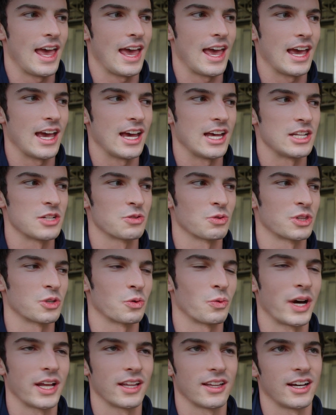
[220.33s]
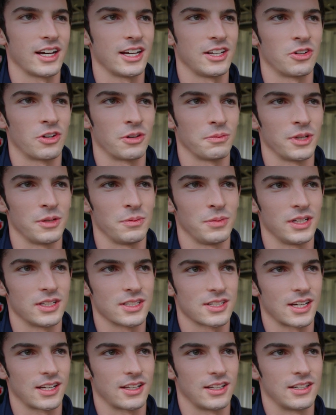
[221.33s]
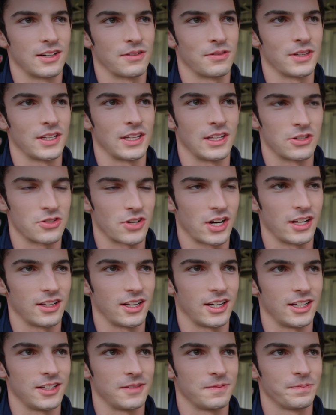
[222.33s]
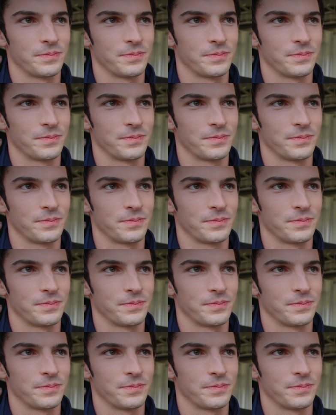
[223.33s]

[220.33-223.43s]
And with the wet line normally being slightly different than the dry line,